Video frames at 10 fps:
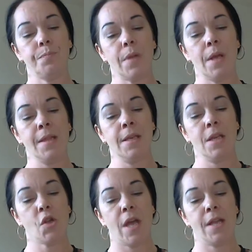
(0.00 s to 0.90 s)
It's in the
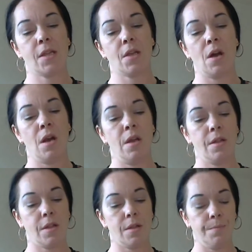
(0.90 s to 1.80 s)
shade
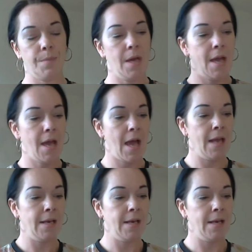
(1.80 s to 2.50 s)
Scarlet, and